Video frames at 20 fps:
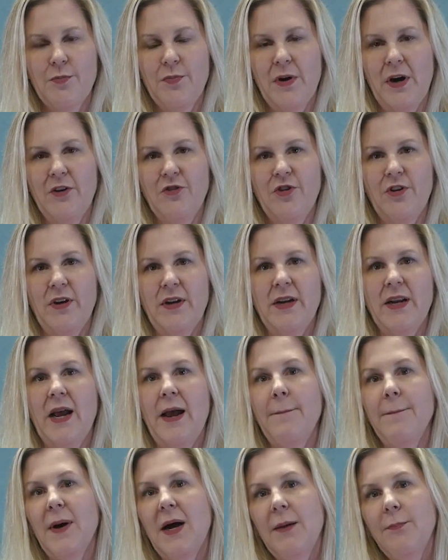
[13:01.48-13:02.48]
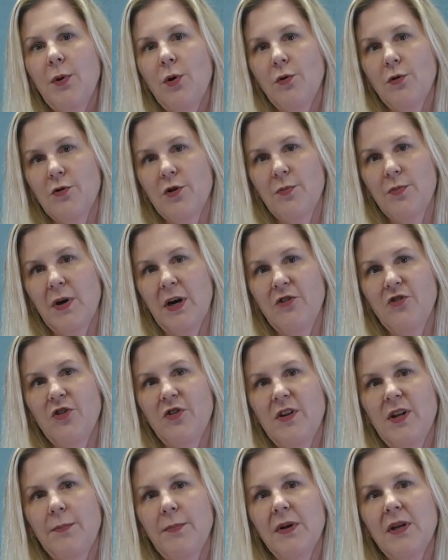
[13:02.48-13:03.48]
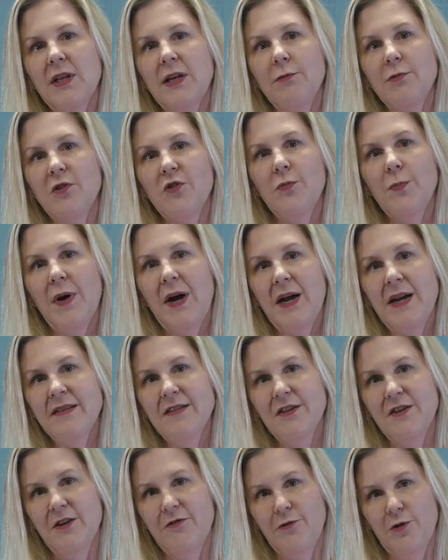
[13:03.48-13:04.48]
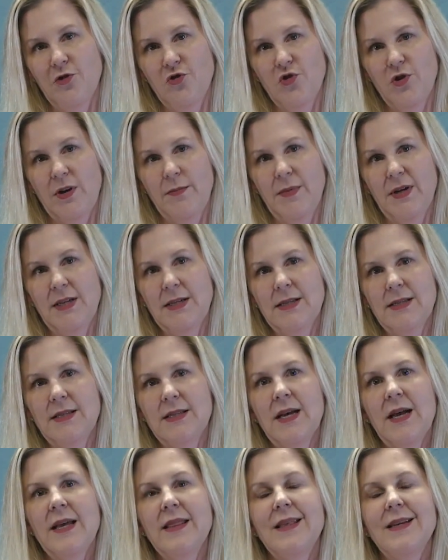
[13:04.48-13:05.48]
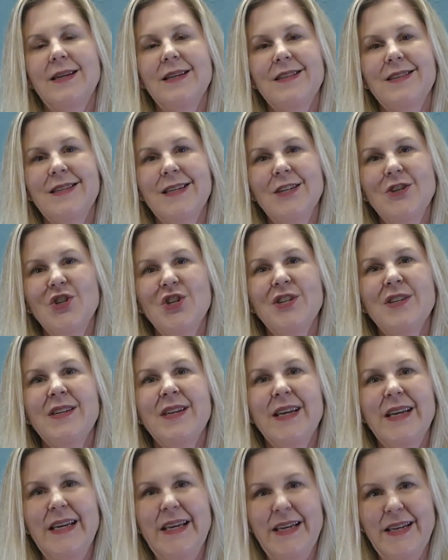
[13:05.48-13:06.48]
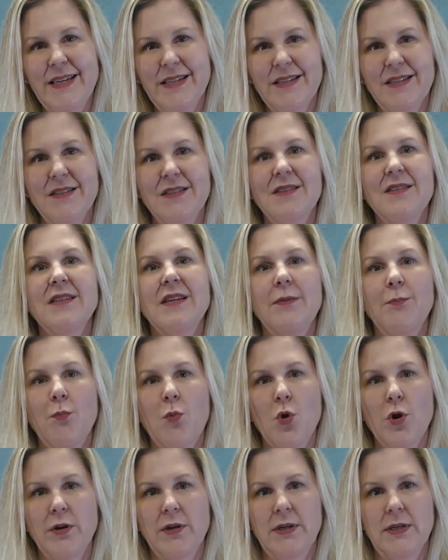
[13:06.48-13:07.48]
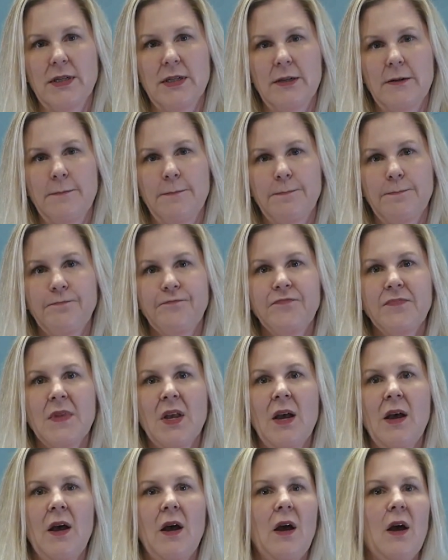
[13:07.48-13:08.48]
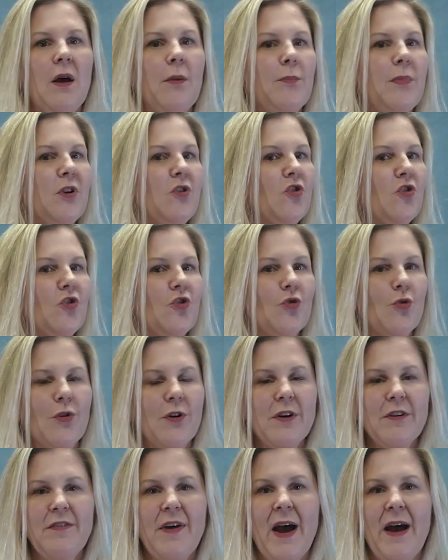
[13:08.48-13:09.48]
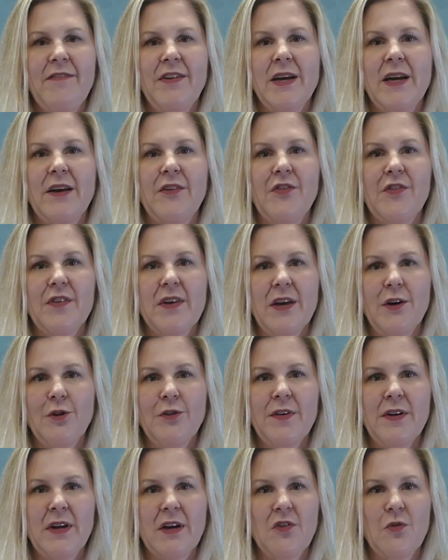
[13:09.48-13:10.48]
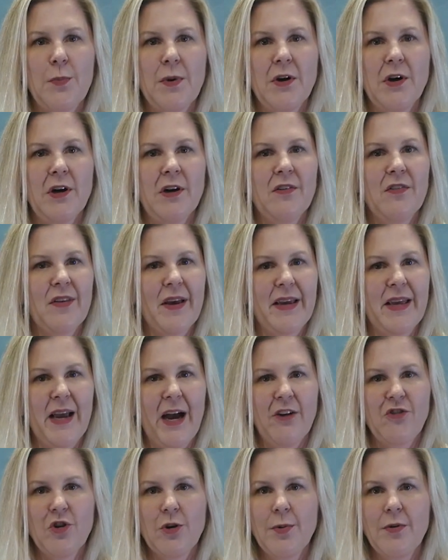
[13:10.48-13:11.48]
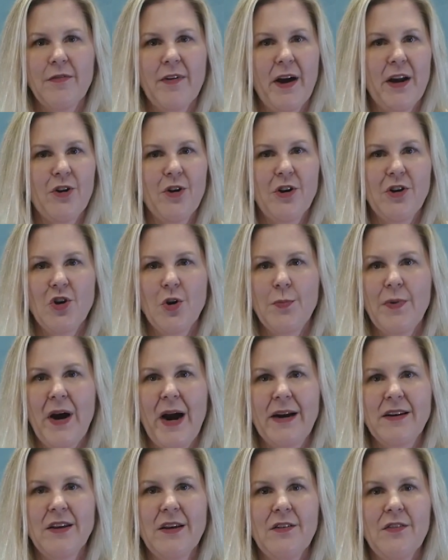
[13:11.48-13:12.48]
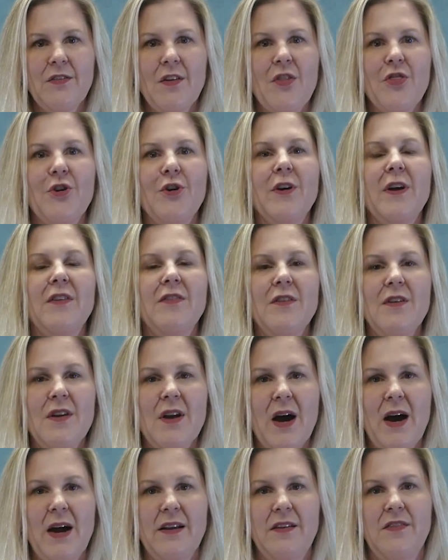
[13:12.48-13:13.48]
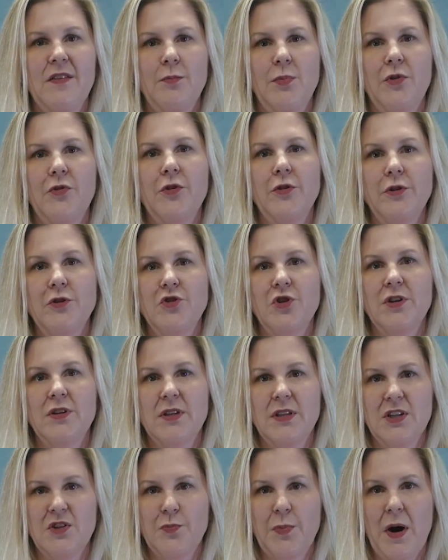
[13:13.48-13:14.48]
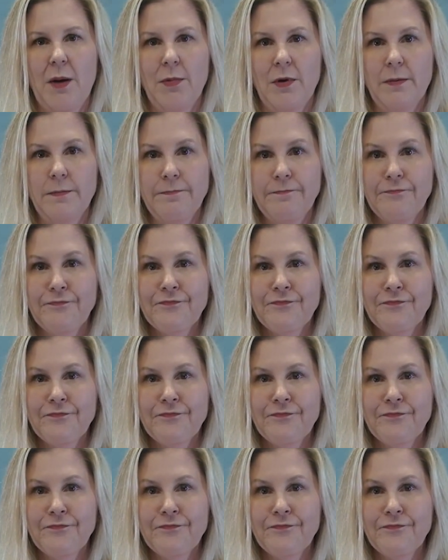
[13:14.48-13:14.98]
depression and bipolar depression typically respond to different treatments, the distinction is important. But short of having a skilled and experienced psychiatric provider in your practice, there is not a simple solution to this problem.